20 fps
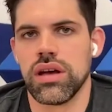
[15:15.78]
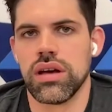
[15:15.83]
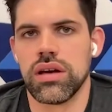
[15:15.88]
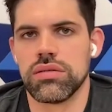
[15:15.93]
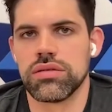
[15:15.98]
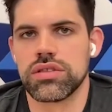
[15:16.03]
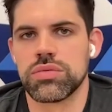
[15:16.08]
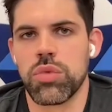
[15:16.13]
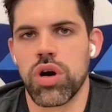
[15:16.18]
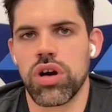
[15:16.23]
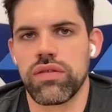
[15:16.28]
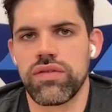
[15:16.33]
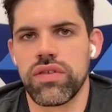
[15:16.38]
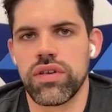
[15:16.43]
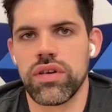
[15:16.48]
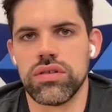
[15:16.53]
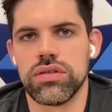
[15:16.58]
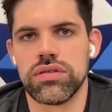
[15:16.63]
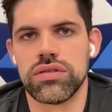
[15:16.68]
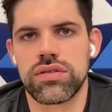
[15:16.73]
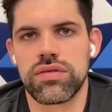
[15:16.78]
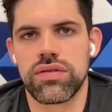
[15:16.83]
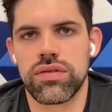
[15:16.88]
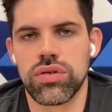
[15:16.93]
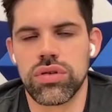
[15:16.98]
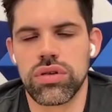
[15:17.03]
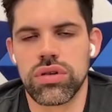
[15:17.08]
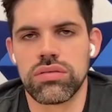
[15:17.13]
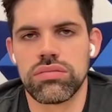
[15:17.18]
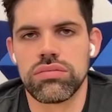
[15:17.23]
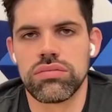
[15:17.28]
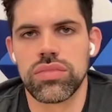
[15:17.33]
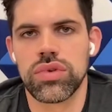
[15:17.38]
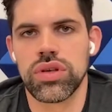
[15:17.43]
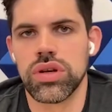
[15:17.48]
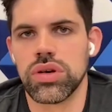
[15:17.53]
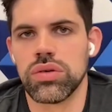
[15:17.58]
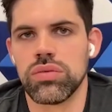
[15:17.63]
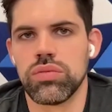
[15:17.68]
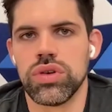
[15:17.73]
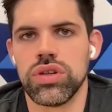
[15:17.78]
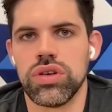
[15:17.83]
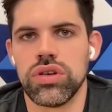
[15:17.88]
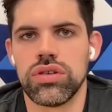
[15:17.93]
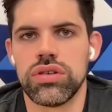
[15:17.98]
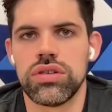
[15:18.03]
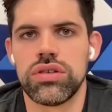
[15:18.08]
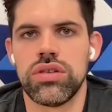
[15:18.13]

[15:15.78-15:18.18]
smartphones for, when you're